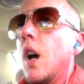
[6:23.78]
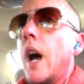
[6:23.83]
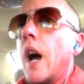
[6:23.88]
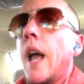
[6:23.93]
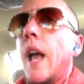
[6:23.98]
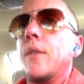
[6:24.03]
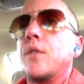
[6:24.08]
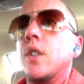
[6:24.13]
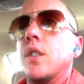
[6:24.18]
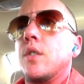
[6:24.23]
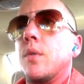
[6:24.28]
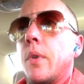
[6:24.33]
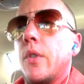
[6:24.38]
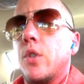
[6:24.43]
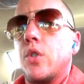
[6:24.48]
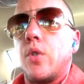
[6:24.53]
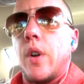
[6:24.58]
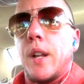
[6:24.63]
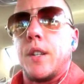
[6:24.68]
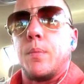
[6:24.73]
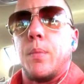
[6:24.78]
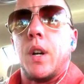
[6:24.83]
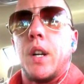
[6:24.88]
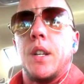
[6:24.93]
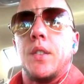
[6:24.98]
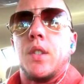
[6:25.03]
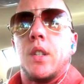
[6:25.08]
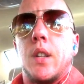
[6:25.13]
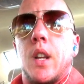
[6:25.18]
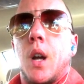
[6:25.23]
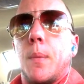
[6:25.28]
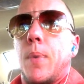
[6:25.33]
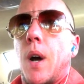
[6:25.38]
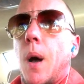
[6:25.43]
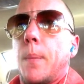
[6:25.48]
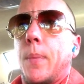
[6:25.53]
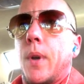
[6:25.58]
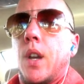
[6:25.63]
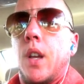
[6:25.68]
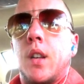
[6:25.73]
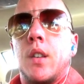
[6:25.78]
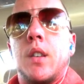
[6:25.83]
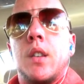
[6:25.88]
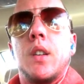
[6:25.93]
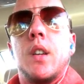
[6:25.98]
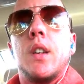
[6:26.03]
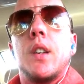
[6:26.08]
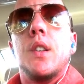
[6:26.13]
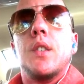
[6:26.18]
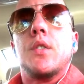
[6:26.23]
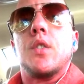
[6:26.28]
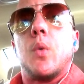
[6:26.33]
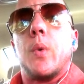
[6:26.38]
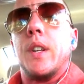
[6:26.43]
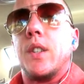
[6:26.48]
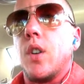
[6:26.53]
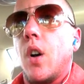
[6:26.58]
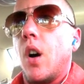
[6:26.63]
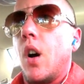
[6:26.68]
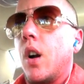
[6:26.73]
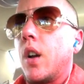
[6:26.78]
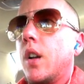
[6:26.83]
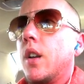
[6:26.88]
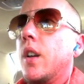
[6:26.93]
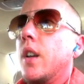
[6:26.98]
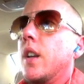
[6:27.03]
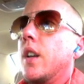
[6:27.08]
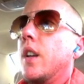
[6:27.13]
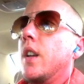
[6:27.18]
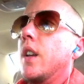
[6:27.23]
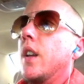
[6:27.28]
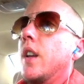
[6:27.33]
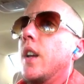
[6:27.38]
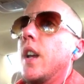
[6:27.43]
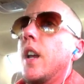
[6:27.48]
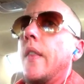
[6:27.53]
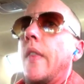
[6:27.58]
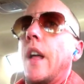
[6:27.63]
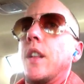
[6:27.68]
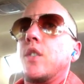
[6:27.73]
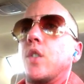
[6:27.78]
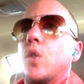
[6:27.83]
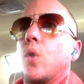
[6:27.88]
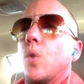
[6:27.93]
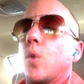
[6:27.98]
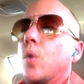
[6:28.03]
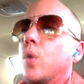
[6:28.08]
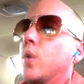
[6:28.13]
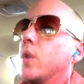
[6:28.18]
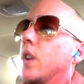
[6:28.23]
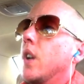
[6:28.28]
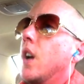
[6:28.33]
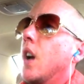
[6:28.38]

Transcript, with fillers: I have seen some other trans buddies in there pop in, so we talk, and that's cool.